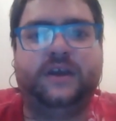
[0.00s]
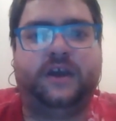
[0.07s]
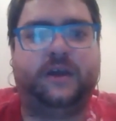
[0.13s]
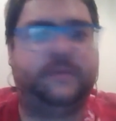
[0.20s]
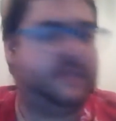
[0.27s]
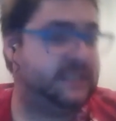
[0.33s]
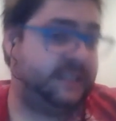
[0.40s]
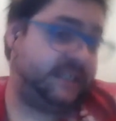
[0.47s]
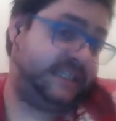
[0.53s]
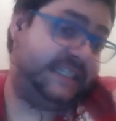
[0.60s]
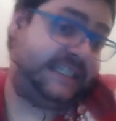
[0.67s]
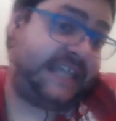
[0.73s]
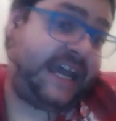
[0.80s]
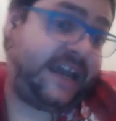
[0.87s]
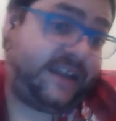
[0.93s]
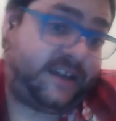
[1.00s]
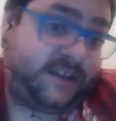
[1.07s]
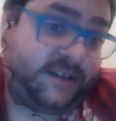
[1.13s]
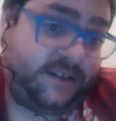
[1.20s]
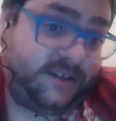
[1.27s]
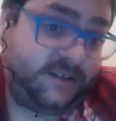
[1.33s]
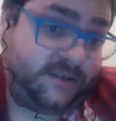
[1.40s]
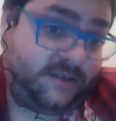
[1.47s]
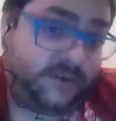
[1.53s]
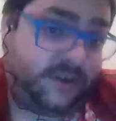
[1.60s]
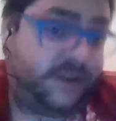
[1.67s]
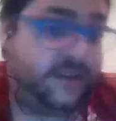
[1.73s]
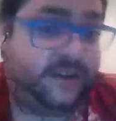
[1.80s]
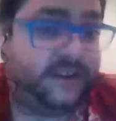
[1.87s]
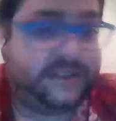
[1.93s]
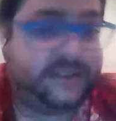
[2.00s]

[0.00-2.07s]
It's not static, right?